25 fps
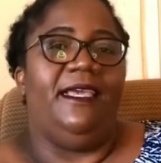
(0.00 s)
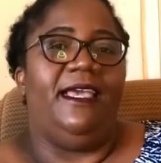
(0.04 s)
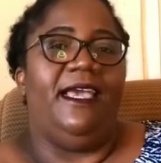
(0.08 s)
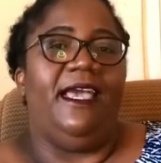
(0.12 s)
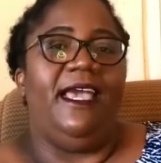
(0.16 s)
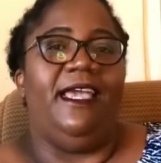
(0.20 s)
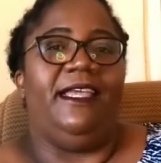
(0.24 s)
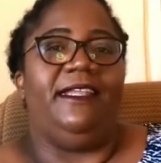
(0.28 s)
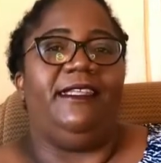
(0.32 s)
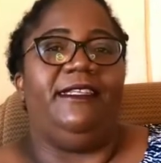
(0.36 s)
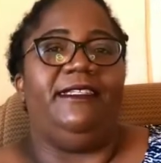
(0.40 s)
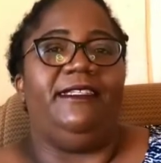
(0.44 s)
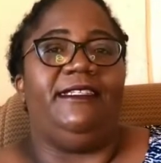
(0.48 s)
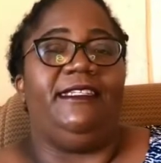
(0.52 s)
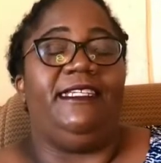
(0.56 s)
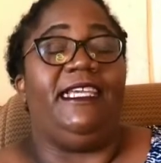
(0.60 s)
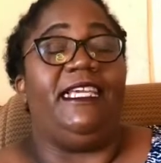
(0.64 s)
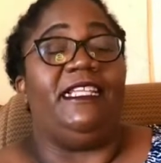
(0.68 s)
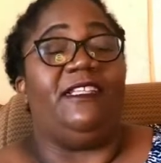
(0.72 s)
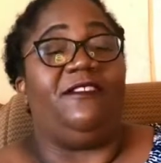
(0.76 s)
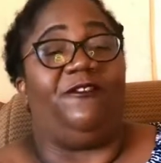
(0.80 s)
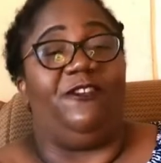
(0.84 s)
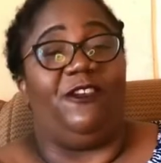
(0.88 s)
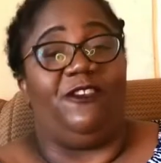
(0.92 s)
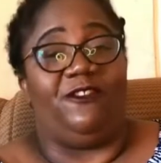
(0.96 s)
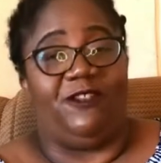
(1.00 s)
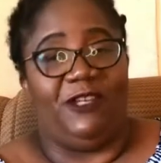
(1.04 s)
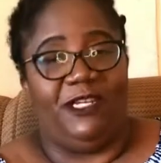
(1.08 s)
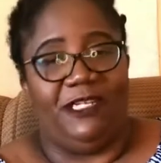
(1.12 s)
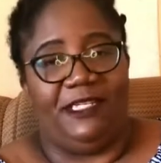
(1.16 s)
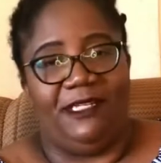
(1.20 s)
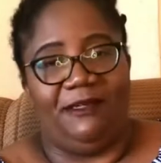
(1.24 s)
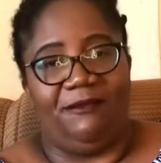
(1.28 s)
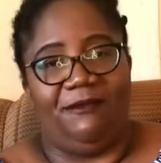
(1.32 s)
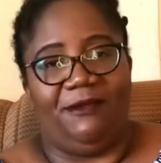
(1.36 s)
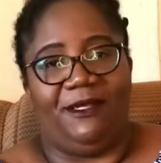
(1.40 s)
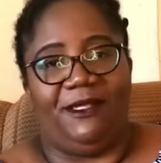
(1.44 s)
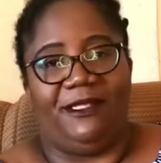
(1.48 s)
and he gets
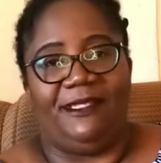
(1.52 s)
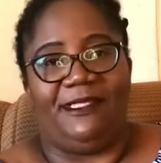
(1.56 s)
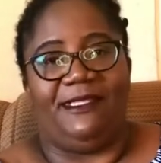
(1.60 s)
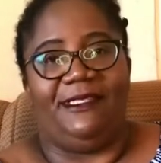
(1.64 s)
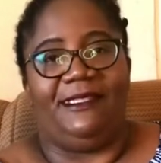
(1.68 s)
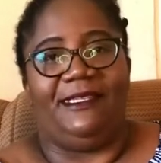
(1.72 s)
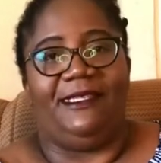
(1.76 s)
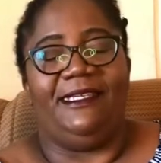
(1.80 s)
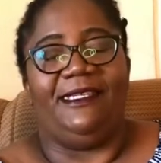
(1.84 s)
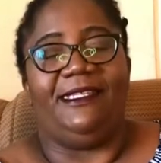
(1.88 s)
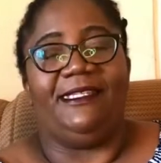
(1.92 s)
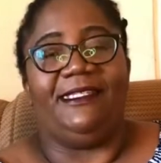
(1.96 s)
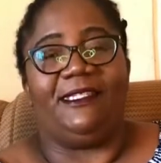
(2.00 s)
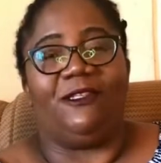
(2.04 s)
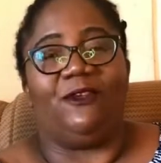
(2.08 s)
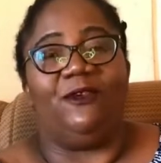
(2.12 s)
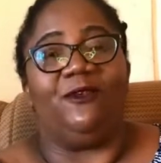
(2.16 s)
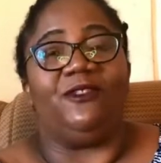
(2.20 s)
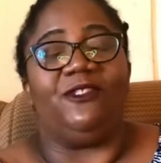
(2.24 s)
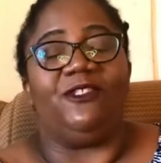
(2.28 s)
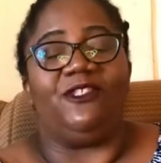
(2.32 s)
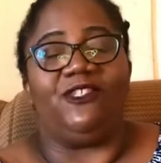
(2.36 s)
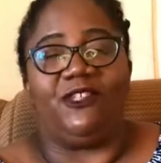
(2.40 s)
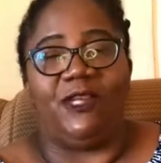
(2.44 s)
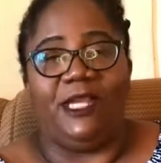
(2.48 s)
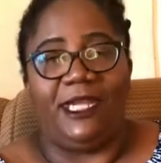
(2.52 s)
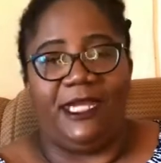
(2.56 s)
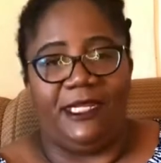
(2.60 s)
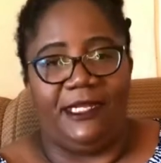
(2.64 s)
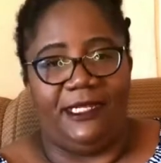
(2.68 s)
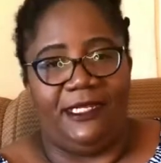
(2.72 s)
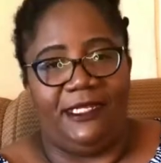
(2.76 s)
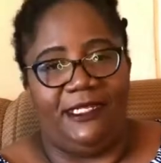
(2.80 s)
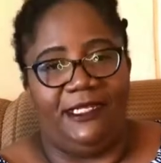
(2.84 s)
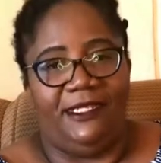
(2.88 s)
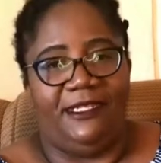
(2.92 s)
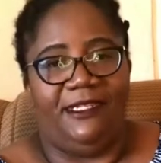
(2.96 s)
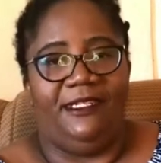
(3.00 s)
frustrated because he's
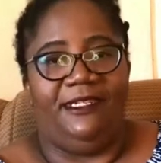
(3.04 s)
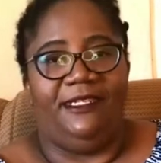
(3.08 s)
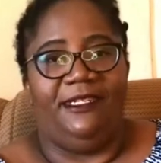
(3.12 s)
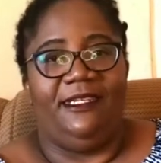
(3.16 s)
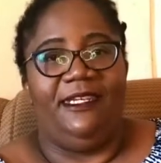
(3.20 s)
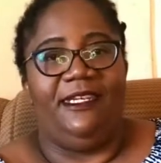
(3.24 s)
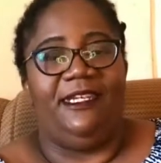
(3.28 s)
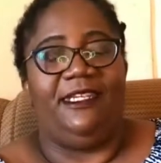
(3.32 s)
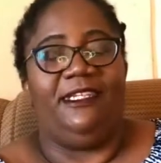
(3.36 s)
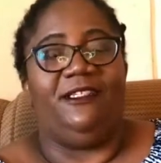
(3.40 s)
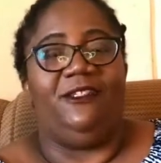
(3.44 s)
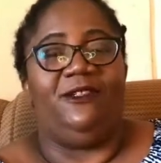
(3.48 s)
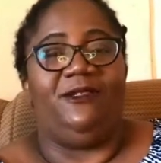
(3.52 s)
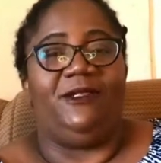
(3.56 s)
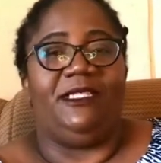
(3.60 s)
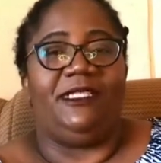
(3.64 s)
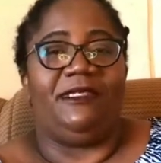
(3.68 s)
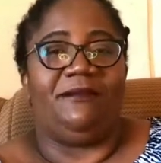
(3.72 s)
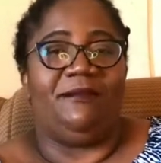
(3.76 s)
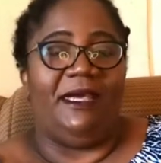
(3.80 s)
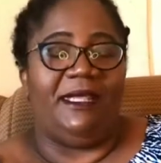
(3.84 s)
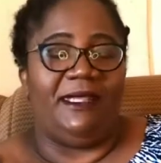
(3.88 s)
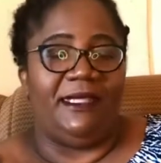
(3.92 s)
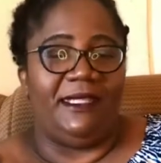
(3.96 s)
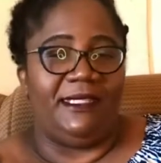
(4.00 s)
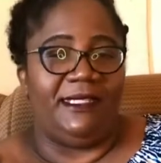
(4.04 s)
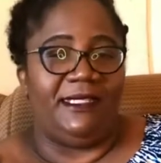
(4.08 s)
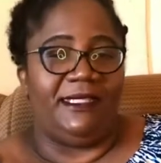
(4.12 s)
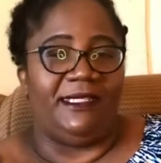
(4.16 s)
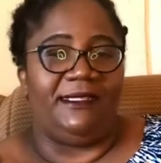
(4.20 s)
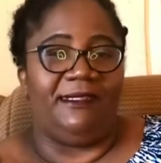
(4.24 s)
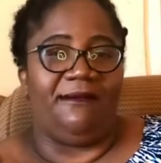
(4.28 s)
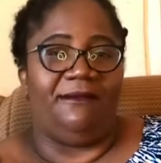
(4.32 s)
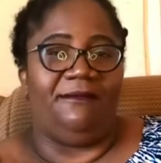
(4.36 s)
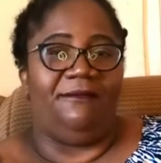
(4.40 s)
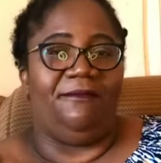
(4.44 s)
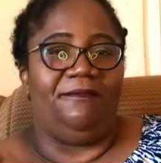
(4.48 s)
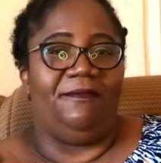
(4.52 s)
constrained into his
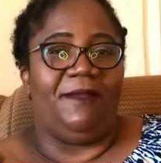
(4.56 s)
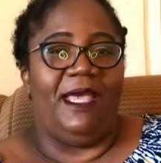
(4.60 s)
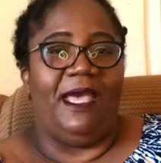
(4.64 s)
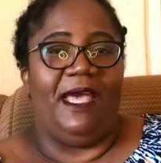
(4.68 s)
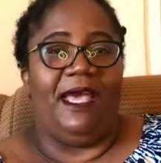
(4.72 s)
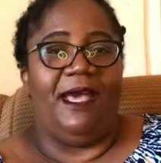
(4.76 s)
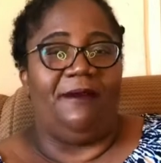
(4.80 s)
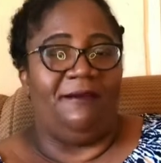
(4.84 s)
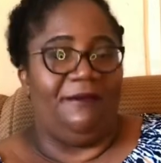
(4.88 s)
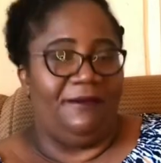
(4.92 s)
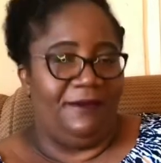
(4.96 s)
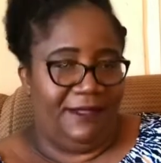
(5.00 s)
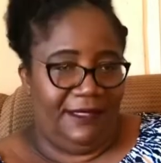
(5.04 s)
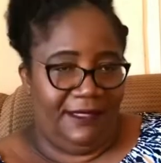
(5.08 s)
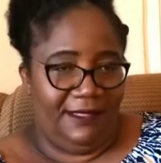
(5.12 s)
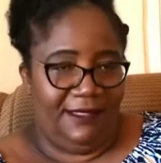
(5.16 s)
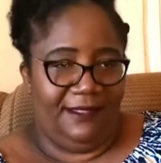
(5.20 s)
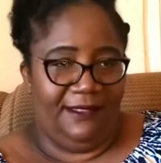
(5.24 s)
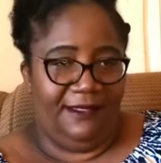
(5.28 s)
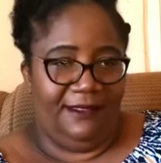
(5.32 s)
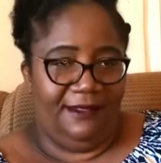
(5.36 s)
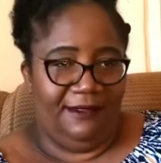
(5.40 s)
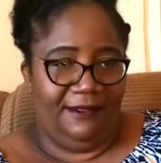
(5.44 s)
mother's arms.